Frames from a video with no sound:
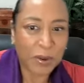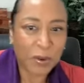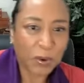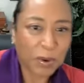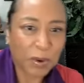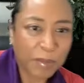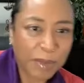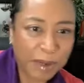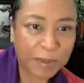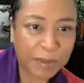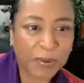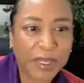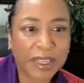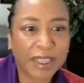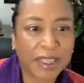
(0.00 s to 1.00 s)
or
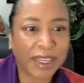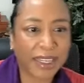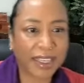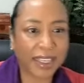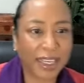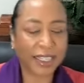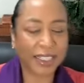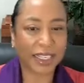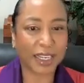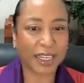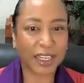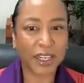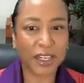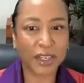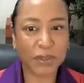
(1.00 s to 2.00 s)
maybe we think that uh,
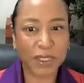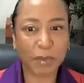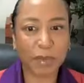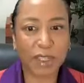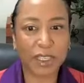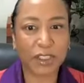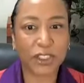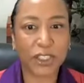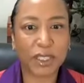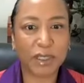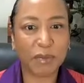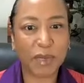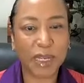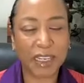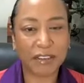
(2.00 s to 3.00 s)
you know something
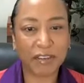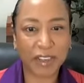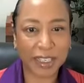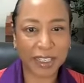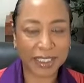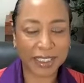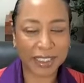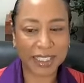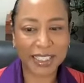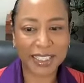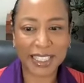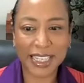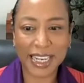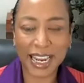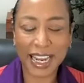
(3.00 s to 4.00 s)
shouldn't be affecting
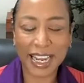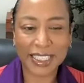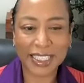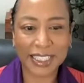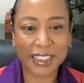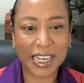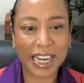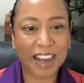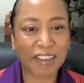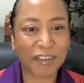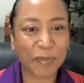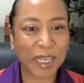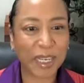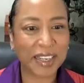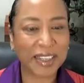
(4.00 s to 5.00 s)
us and i had to laugh
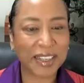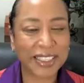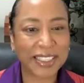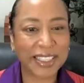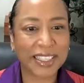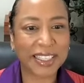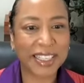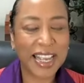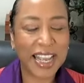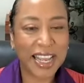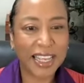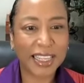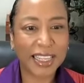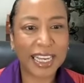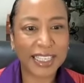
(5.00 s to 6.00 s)
because uh,
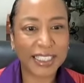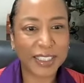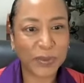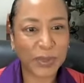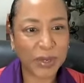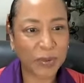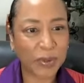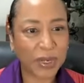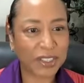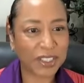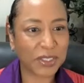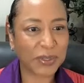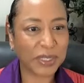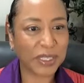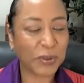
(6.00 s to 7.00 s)
last week when i
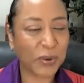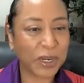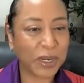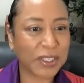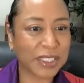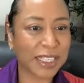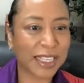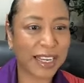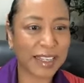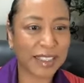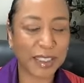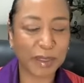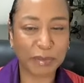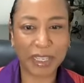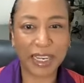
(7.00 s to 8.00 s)
was doing the oils
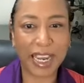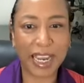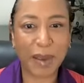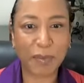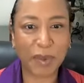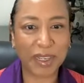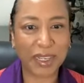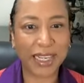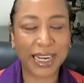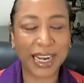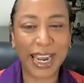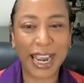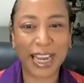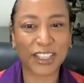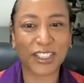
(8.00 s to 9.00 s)
class something happened and
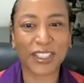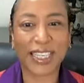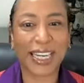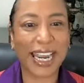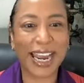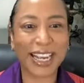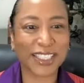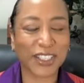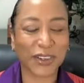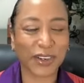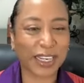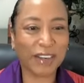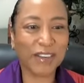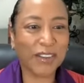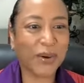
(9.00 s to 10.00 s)
i actually asked
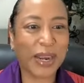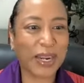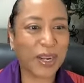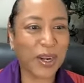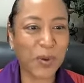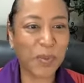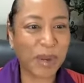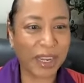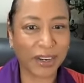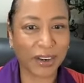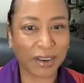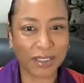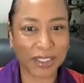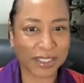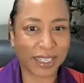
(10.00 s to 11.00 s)
greg even though i know
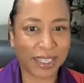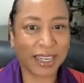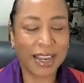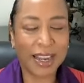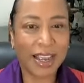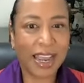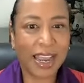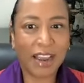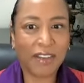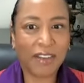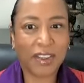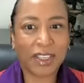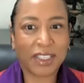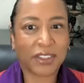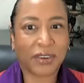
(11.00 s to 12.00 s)
better i was like i have
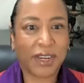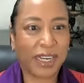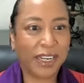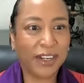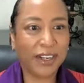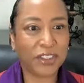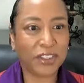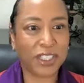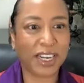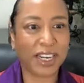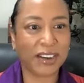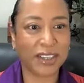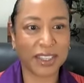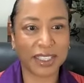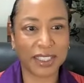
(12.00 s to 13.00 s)
all this great energy
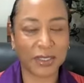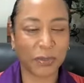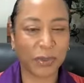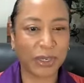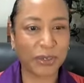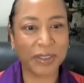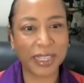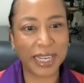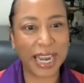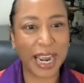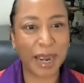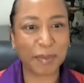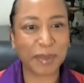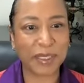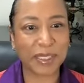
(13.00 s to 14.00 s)
how could this weird thing
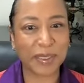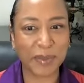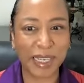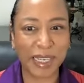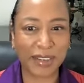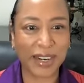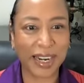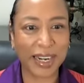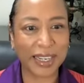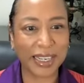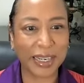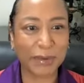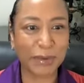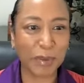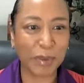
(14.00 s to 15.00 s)
happen to me right
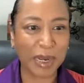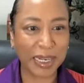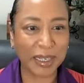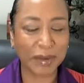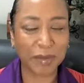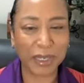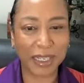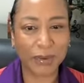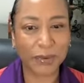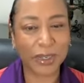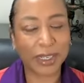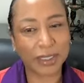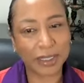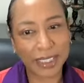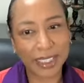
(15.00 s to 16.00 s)
and he reminded me
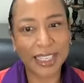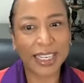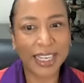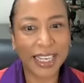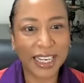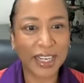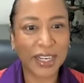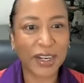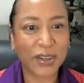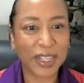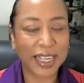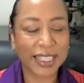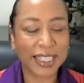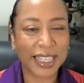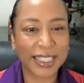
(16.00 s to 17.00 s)
well you know
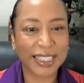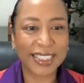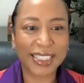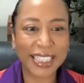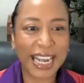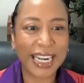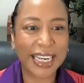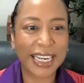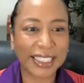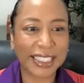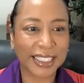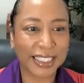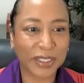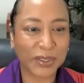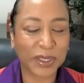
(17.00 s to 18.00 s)
that that's not
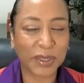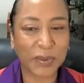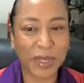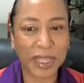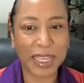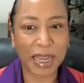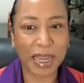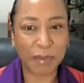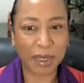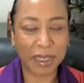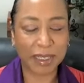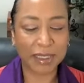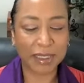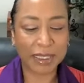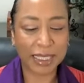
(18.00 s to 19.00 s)
necessarily what that
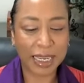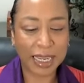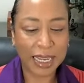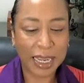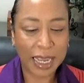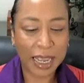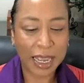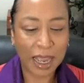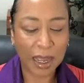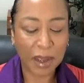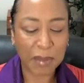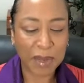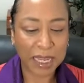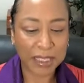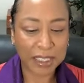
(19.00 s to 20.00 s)
means
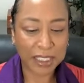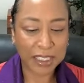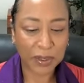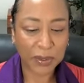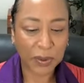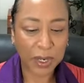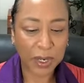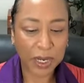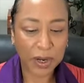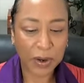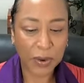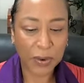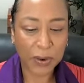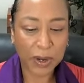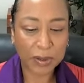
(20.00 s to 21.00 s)
um, and so you
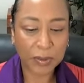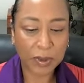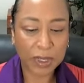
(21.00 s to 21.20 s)
know